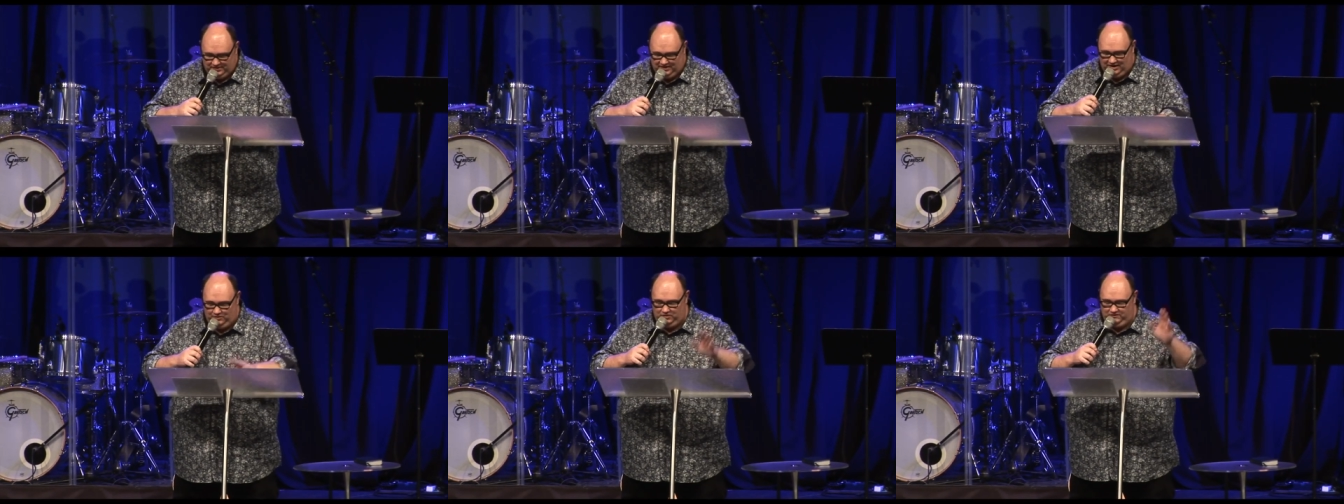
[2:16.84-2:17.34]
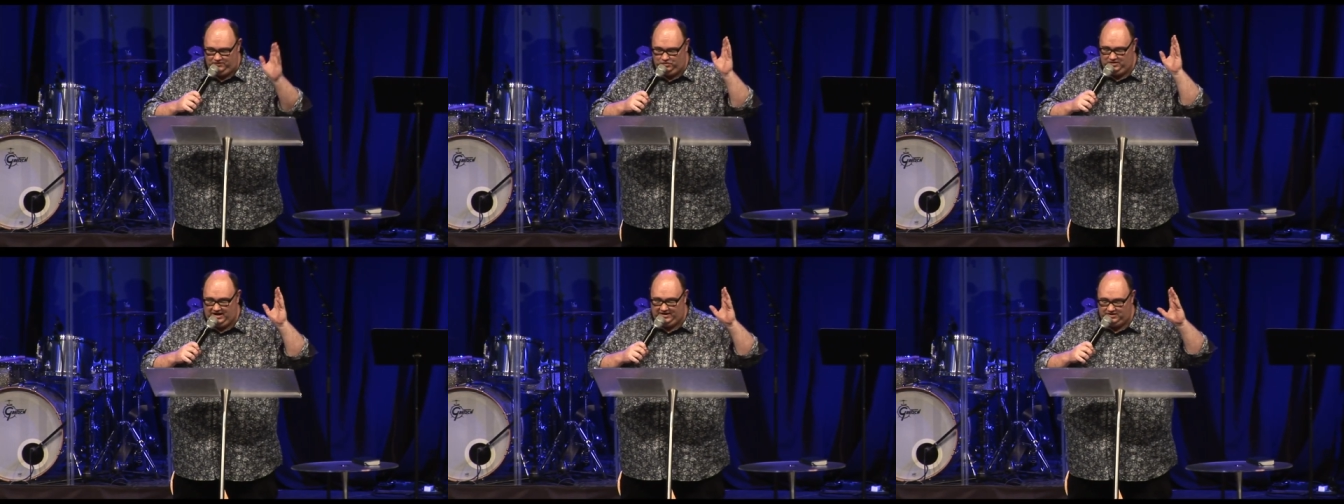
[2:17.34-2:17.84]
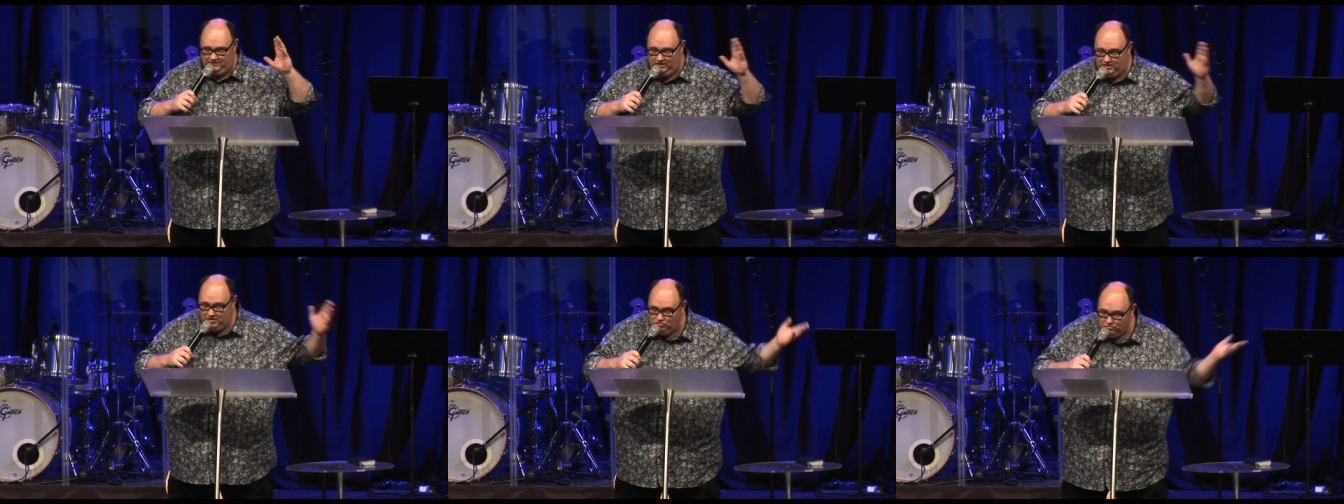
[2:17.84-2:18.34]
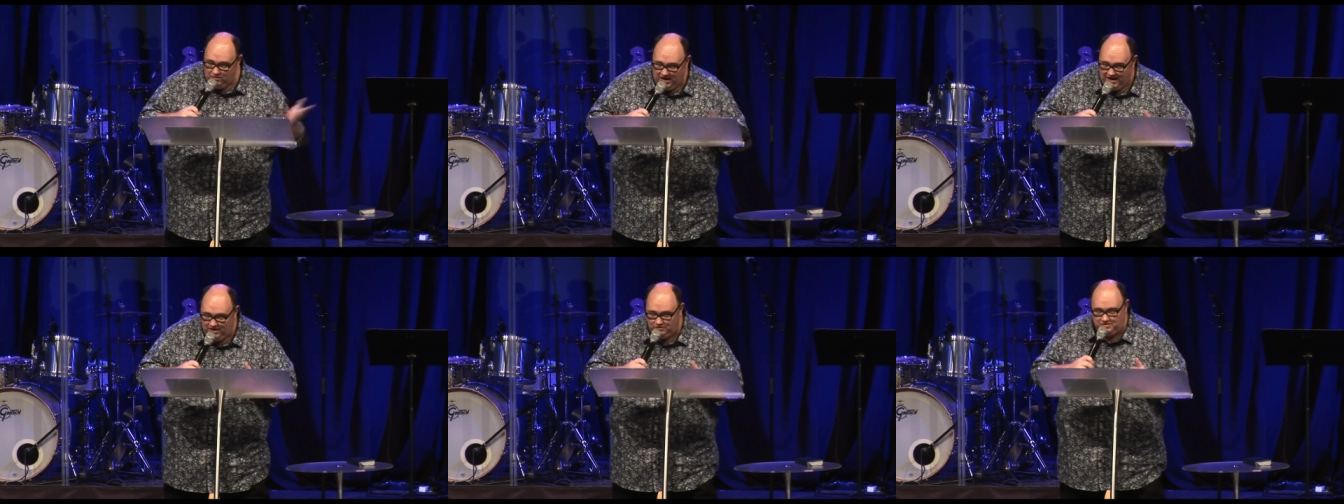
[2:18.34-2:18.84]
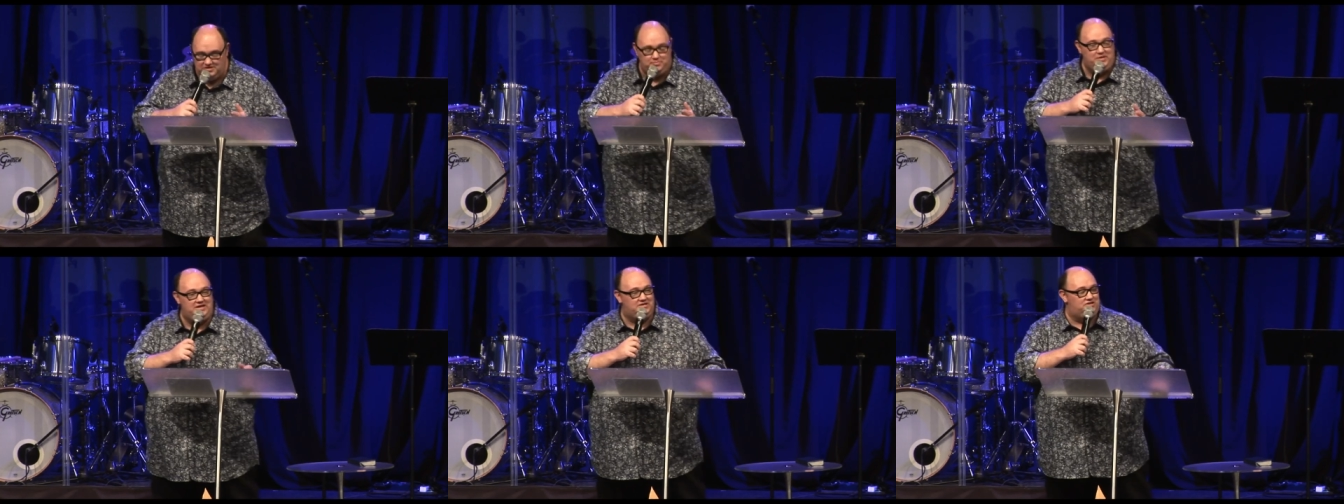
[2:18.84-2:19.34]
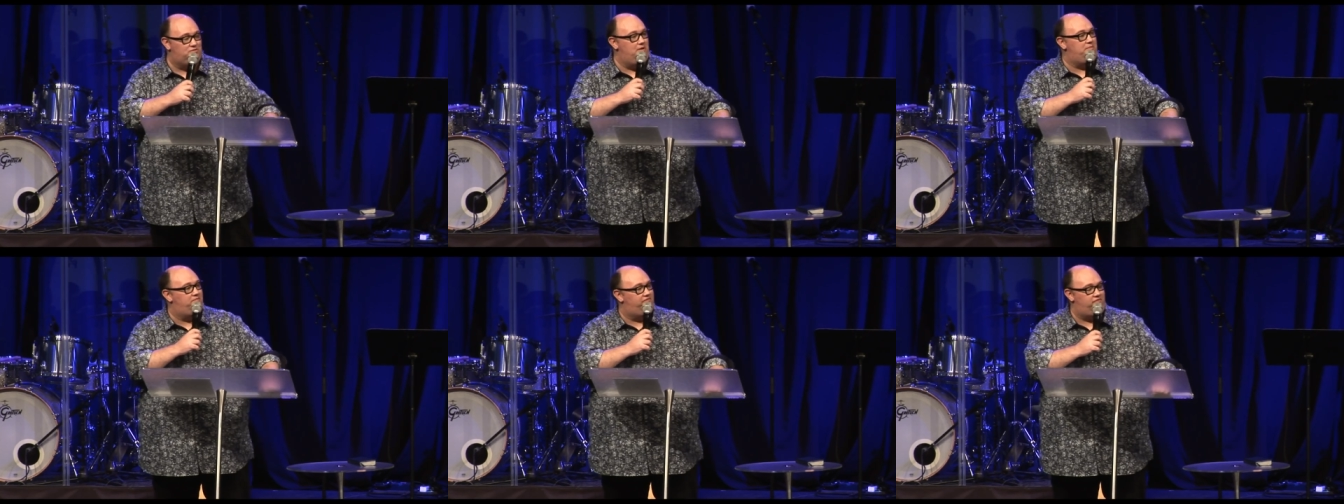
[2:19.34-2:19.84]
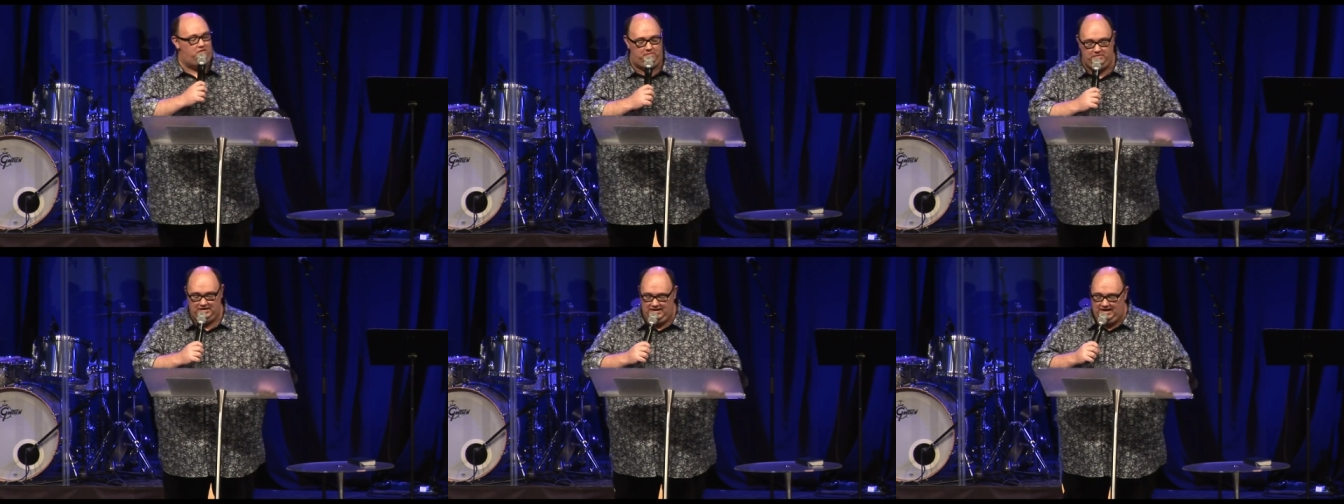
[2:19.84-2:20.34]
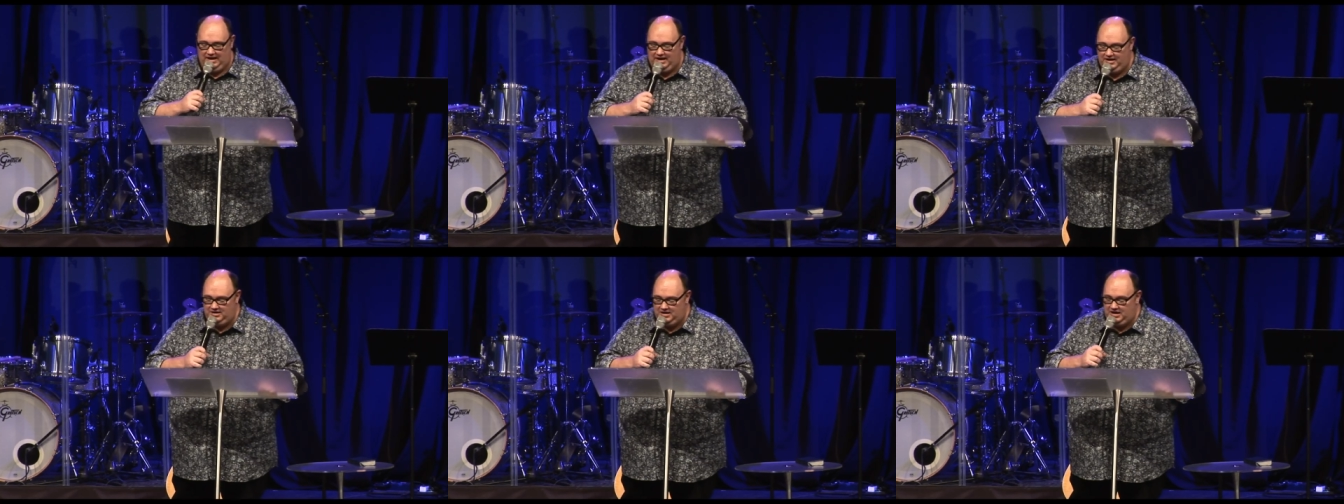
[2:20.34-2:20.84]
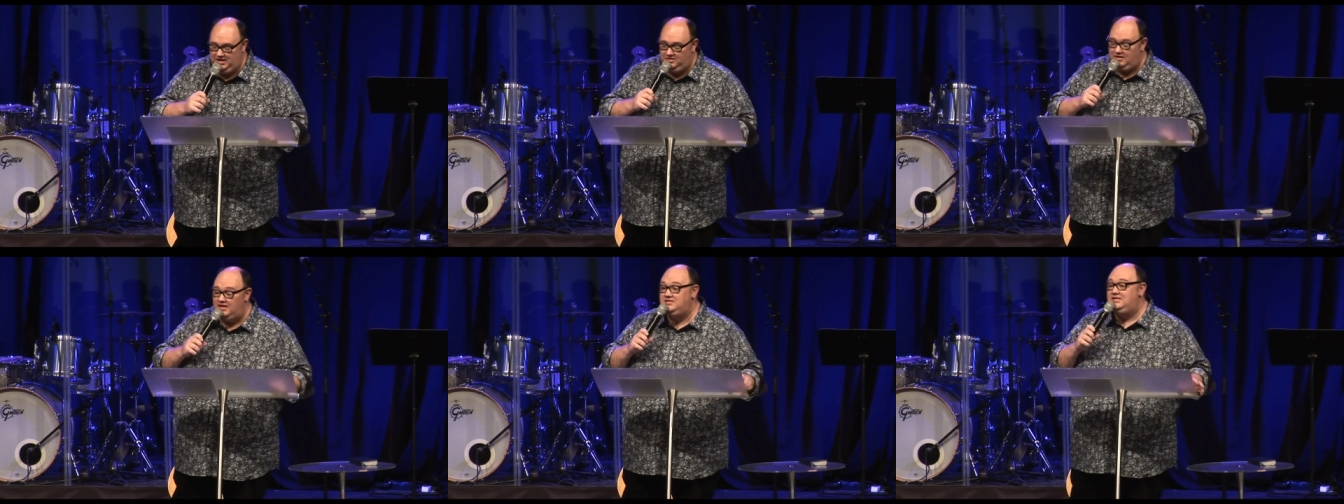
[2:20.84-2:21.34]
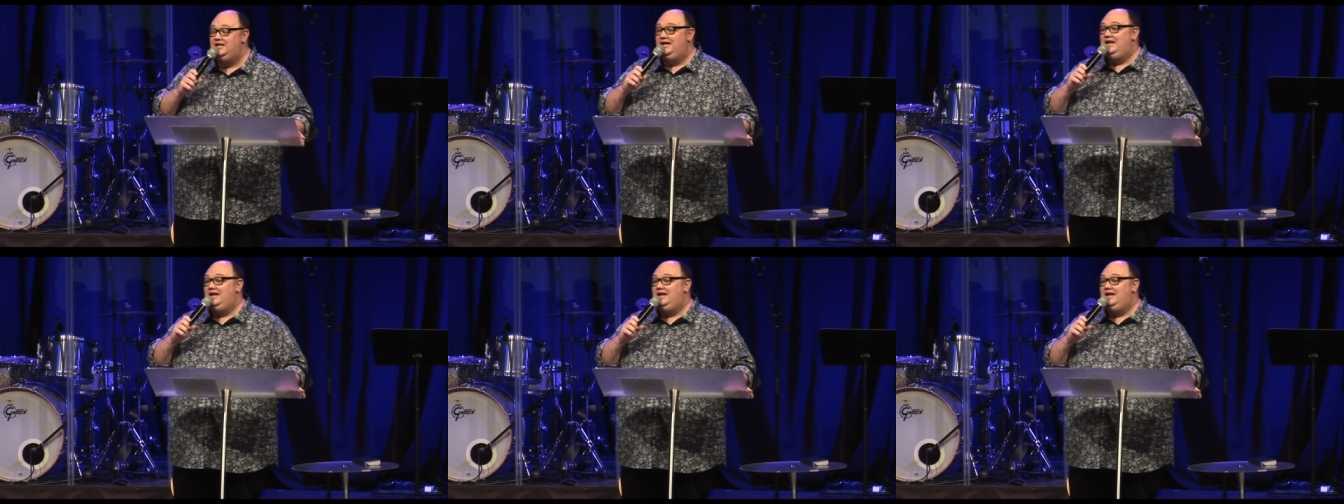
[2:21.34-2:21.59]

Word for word: and we feel like the very ground is being swept from underneath us,